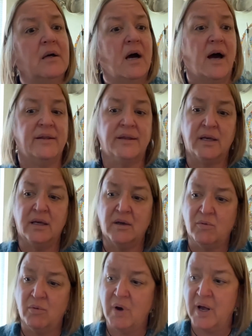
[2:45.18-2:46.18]
I think
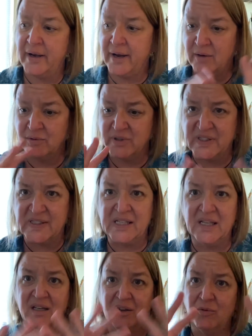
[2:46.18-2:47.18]
what I was
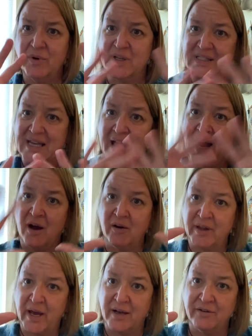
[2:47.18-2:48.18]
seeing was how
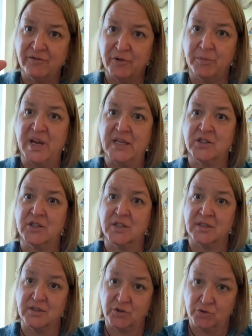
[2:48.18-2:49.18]
that
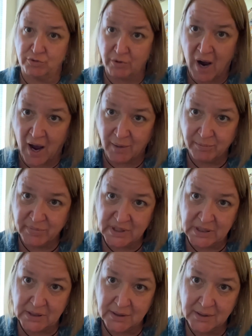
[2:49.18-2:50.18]
information is
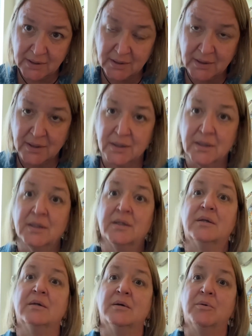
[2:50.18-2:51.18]
dropped,
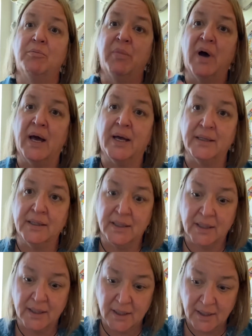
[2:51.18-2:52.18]
but
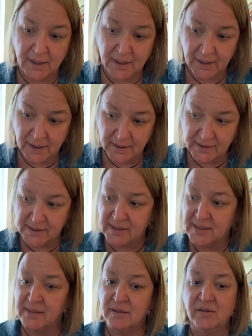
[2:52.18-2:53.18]
it
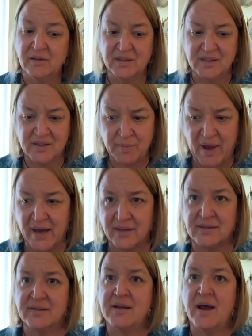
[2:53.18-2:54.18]
still is
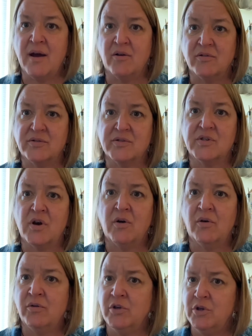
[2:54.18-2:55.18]
passed down.
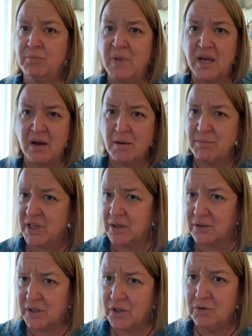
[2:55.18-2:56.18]
So you may not be a
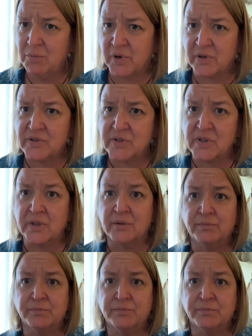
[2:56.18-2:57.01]
Q person,